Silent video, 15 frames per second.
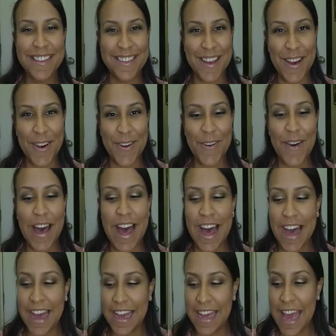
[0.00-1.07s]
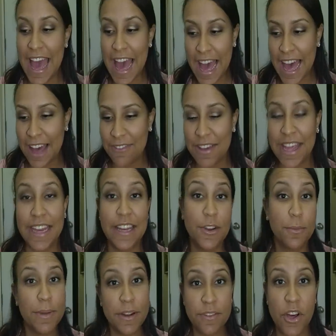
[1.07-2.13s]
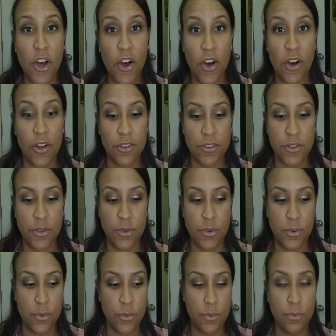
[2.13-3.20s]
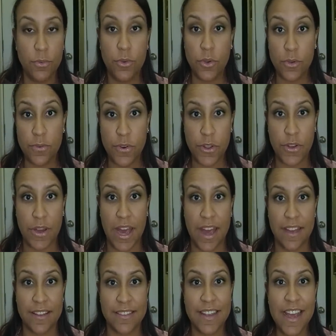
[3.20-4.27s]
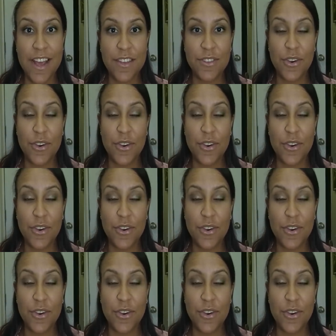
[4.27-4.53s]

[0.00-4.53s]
So I have a little bit of a haul to do for you guys.